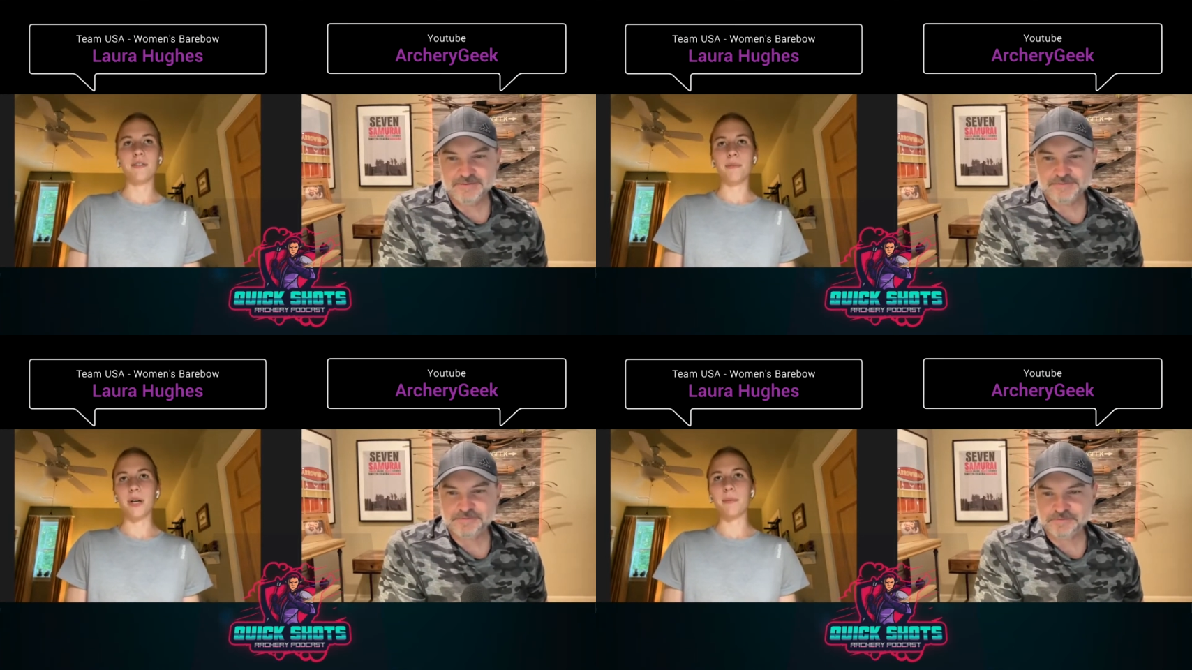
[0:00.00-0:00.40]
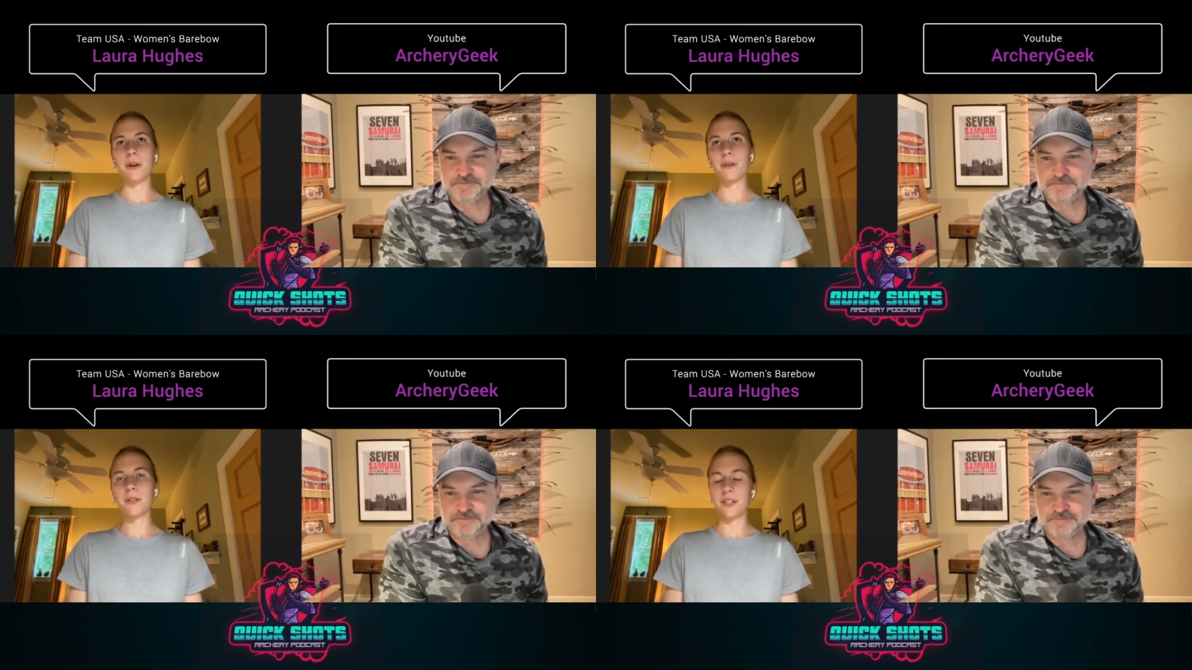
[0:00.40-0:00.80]
Speaker 1: and bare
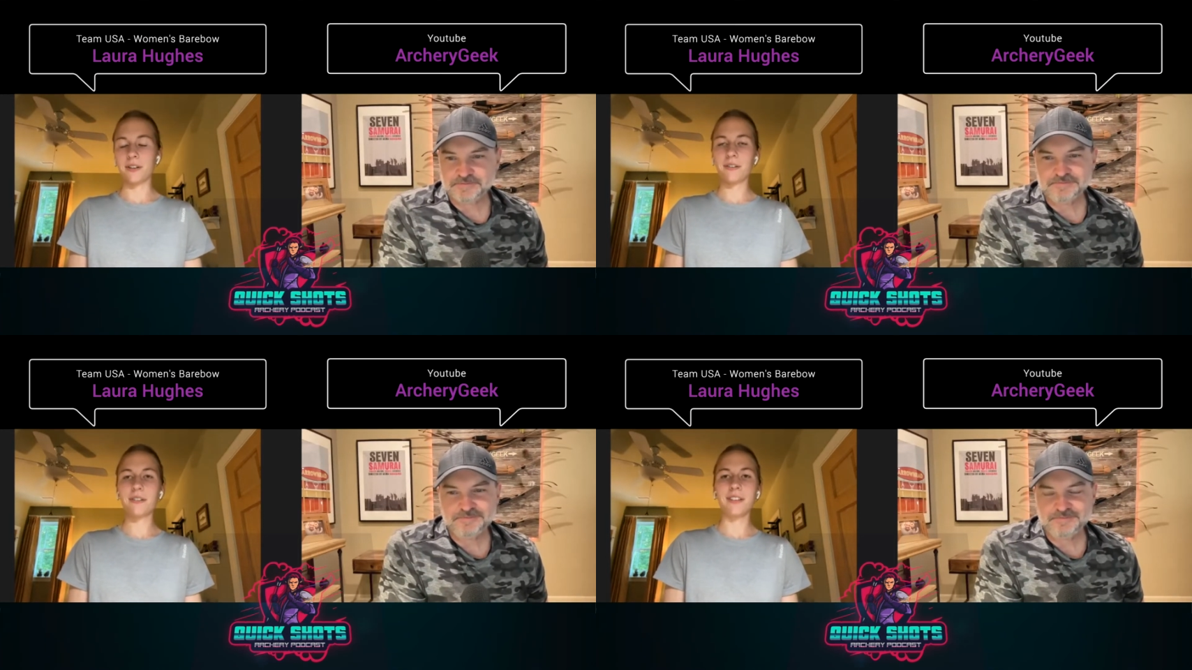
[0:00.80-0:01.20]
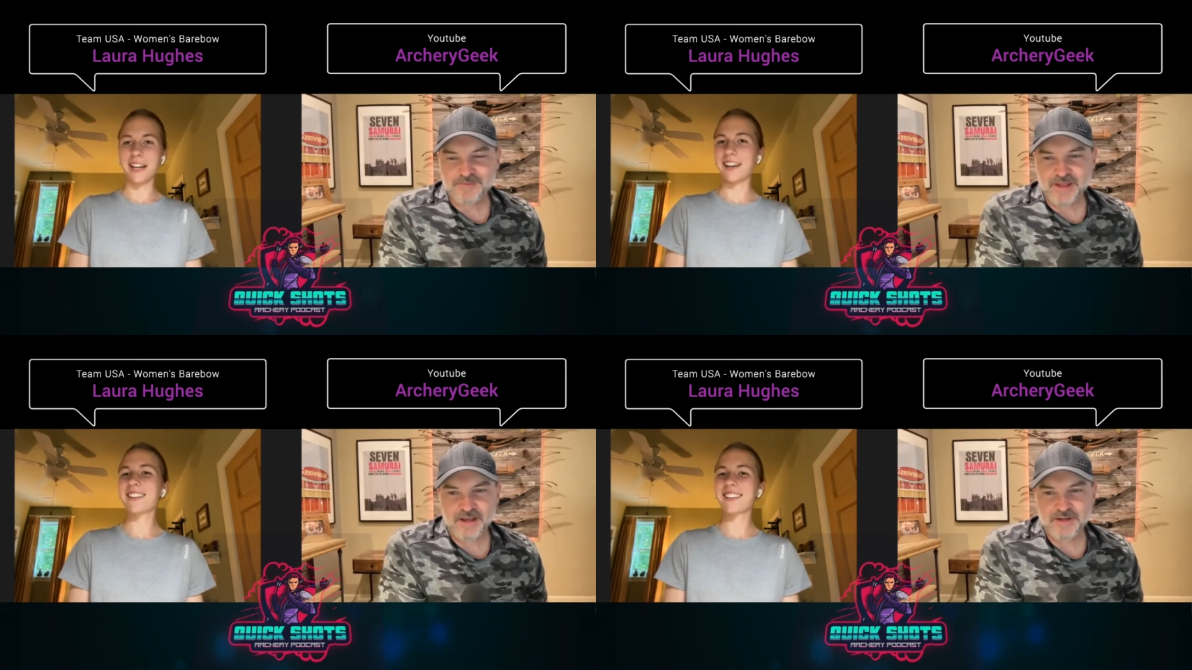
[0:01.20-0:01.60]
bow. So yeah.
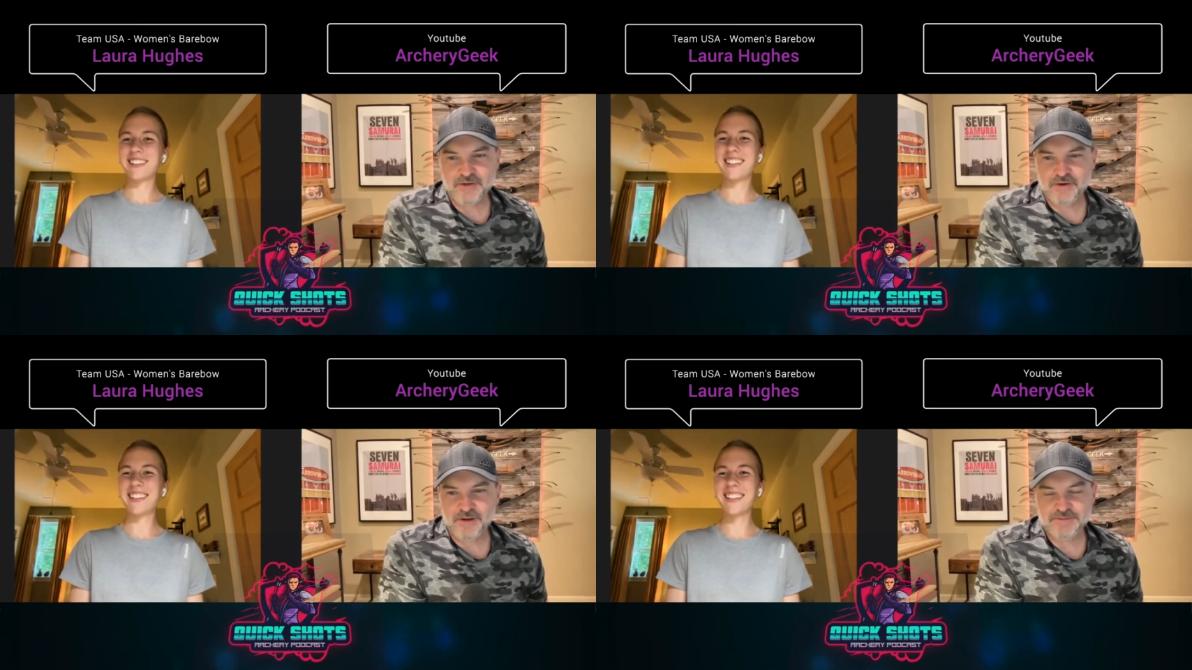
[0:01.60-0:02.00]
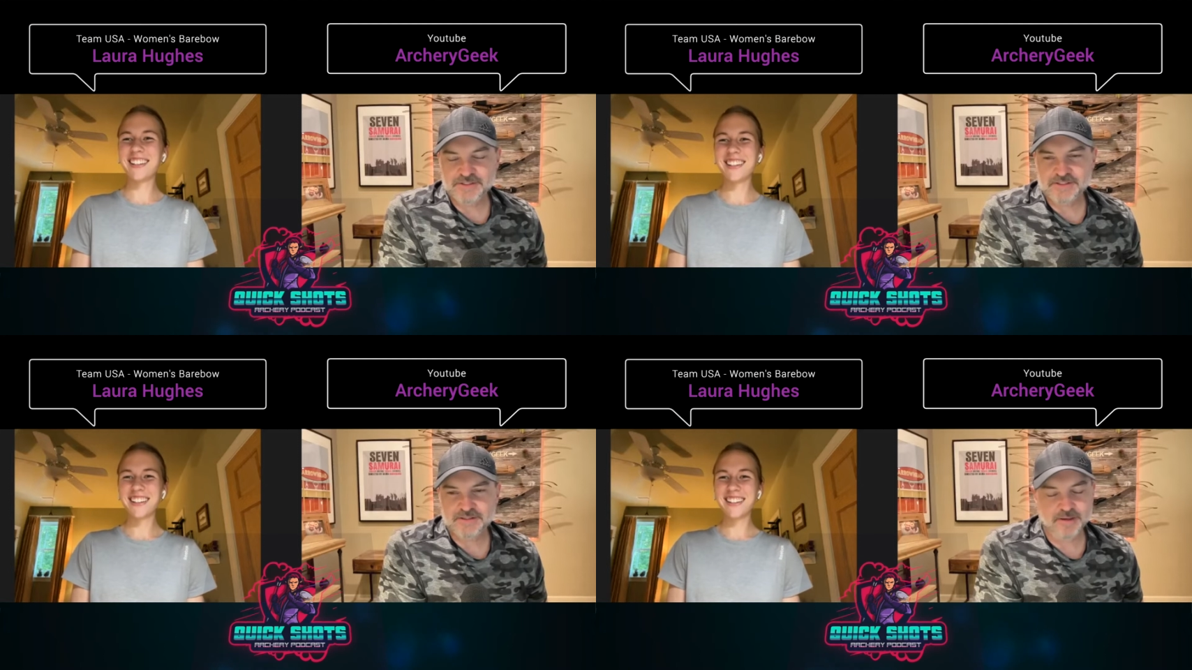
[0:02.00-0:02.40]
I know. I'm
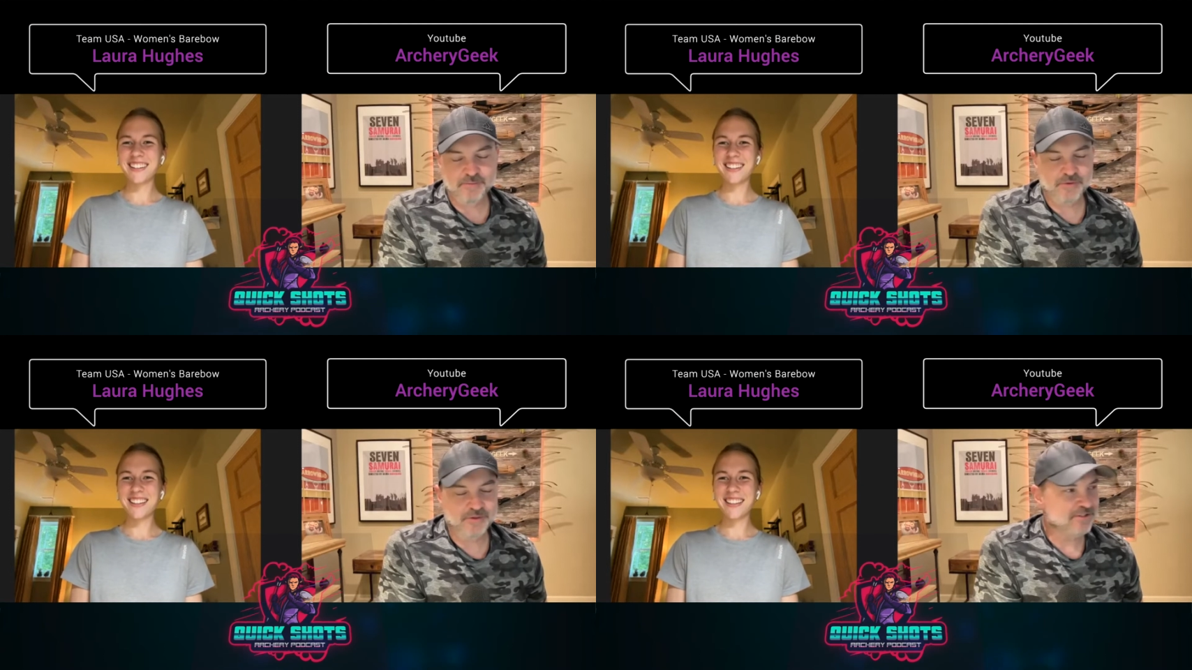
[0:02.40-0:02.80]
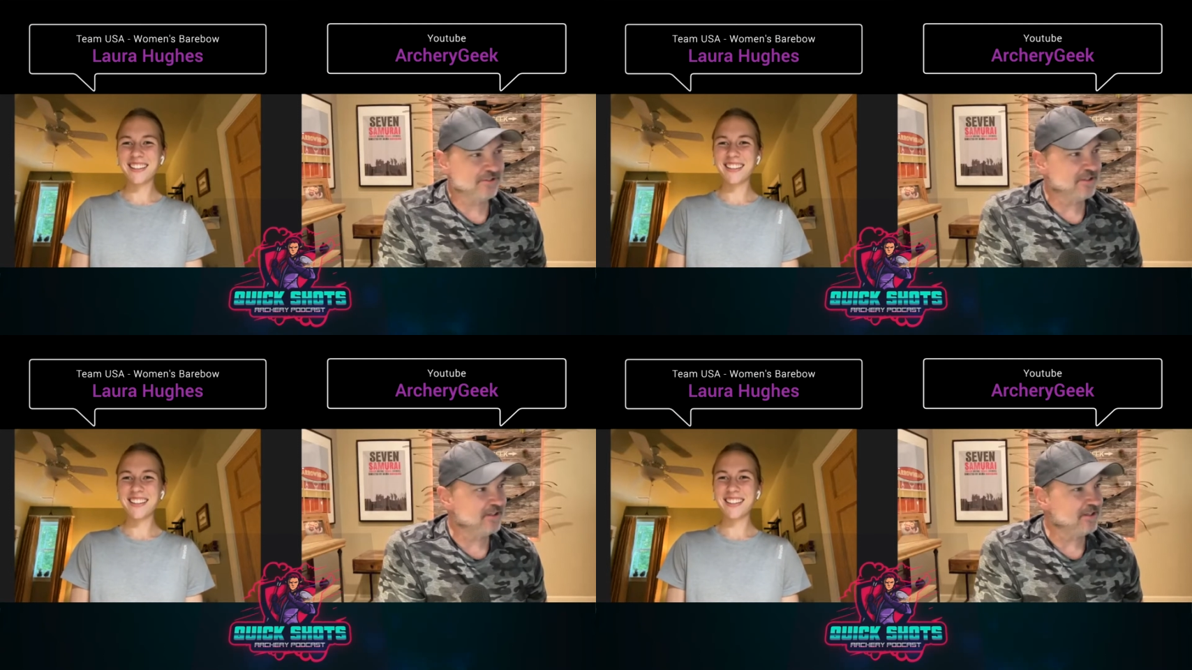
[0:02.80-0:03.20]
just. I'm really
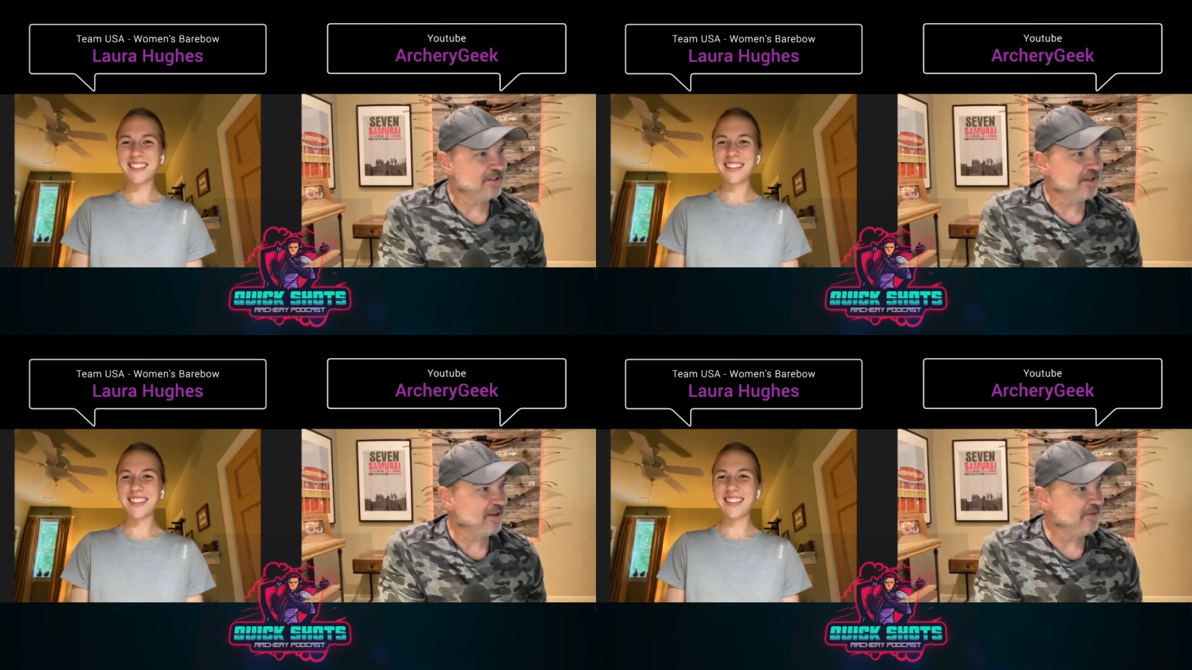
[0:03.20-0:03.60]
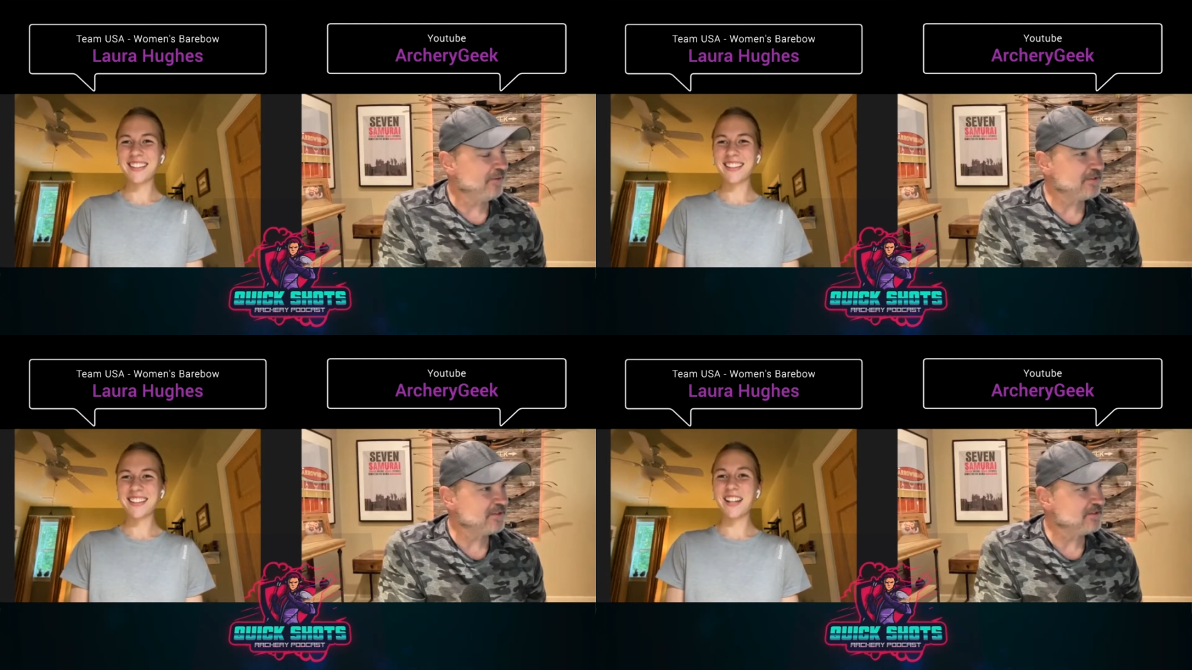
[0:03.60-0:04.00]
just kidding. I,
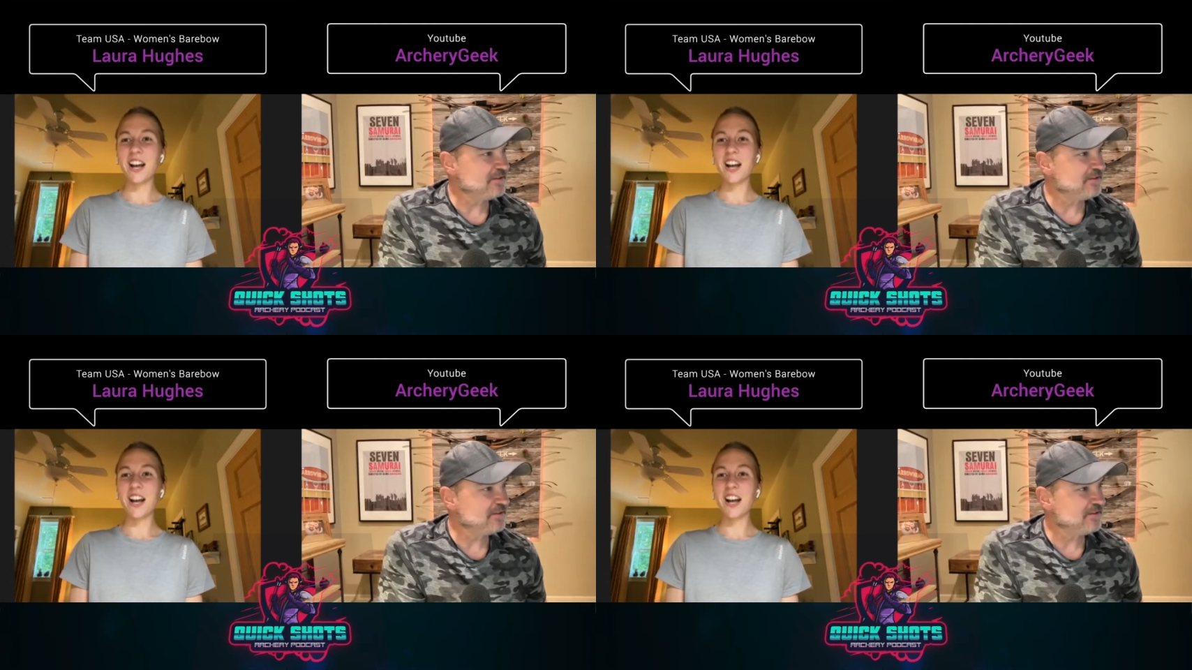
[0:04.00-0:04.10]
I'm just.